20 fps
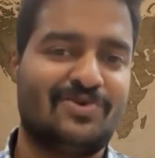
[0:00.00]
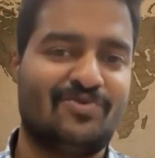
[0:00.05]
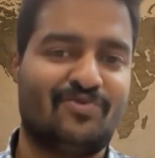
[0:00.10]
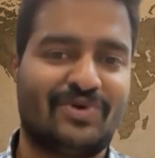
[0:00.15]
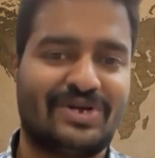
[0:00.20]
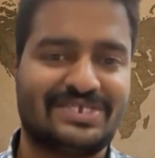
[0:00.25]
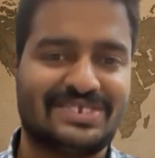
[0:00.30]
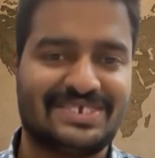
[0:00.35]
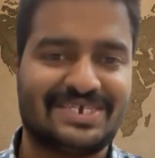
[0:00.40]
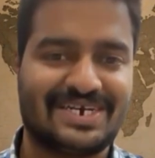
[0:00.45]
in
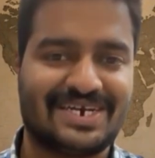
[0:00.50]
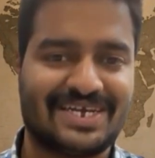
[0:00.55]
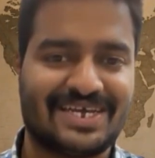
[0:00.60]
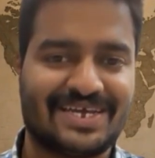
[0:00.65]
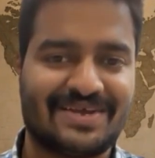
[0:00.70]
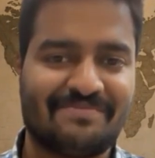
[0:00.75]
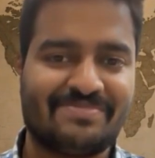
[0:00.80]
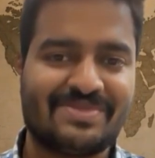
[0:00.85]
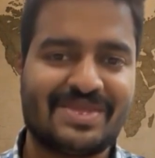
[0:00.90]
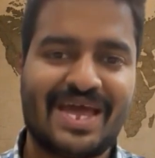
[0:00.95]
one city,
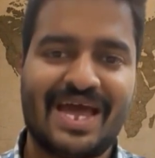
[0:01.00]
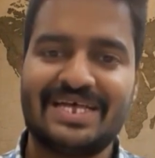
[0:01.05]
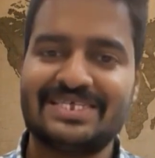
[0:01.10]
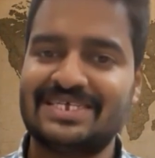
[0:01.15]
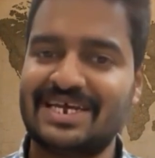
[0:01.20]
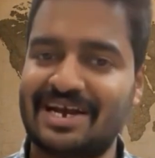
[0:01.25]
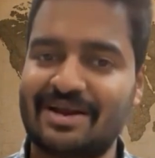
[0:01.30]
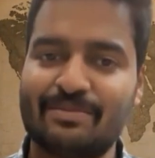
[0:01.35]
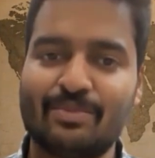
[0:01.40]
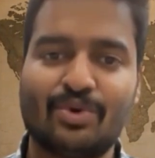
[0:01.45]
has a
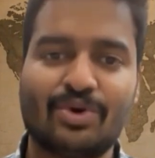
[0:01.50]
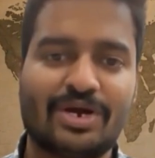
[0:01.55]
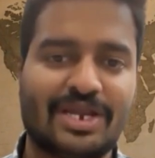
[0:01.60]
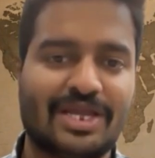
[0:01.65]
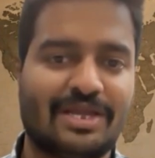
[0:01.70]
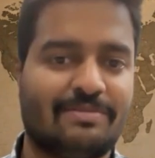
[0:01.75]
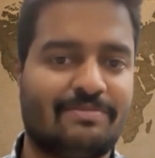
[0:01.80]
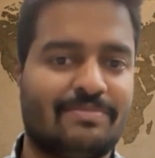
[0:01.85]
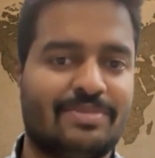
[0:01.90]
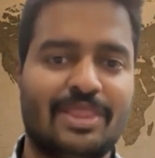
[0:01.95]
remote
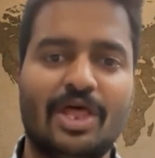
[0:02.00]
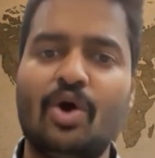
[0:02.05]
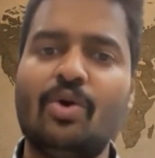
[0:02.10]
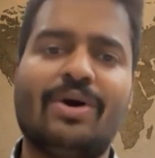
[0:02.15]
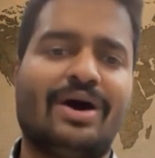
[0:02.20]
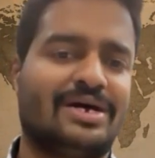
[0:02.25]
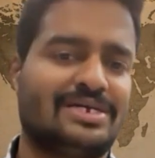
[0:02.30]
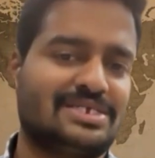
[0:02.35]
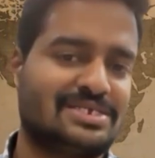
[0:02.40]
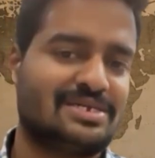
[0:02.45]
team. Now
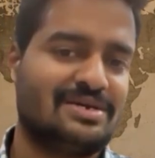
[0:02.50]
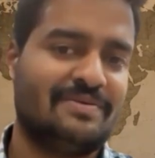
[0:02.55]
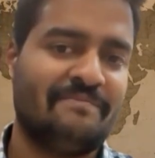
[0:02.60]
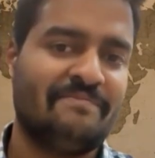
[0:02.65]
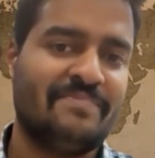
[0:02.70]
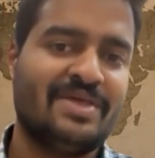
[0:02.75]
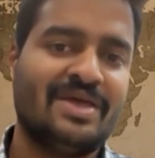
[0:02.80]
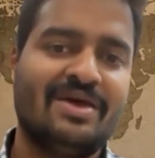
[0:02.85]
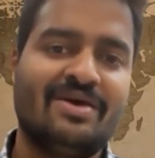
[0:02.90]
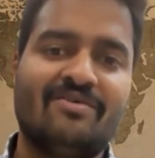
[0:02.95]
ask,
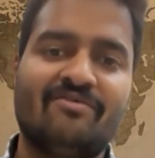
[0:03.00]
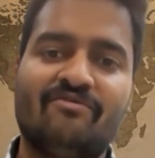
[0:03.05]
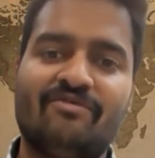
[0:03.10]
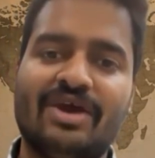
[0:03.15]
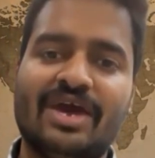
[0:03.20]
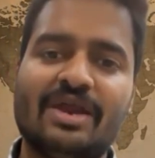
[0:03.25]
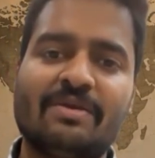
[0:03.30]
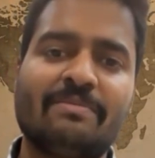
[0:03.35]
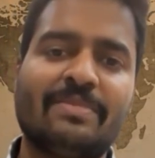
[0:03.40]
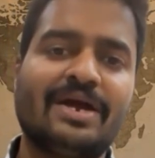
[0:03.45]

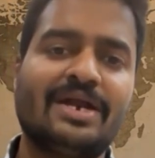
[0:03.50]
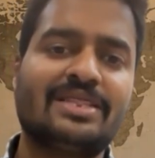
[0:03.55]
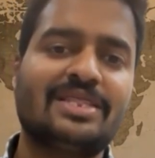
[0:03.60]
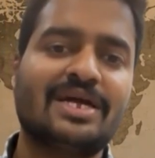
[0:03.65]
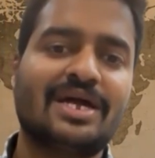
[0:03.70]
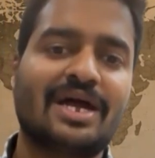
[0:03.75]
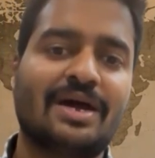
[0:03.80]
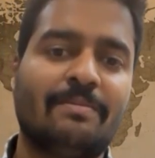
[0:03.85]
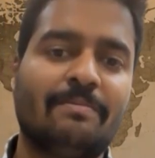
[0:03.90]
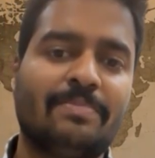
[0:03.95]
where might the
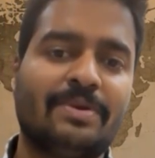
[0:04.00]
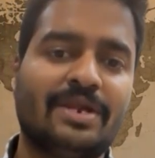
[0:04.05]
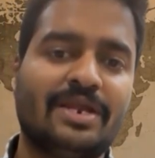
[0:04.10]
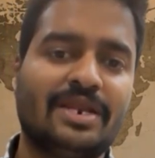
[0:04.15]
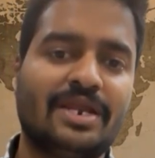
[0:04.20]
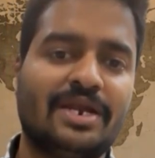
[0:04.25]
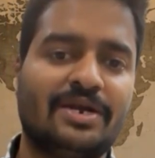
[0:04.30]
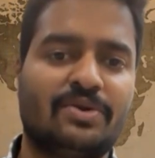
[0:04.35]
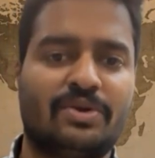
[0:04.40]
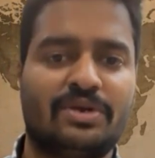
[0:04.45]
company
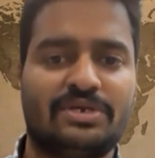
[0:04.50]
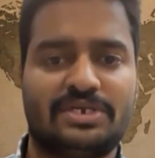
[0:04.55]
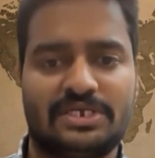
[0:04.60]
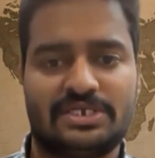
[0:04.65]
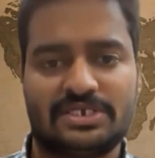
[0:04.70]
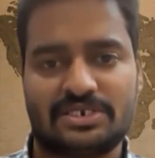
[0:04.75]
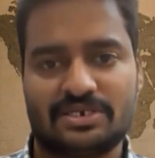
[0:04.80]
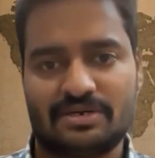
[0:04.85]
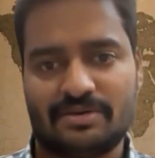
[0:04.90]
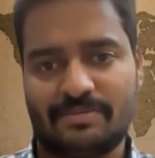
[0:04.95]
need to
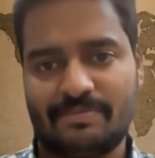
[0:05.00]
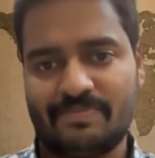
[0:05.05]
register?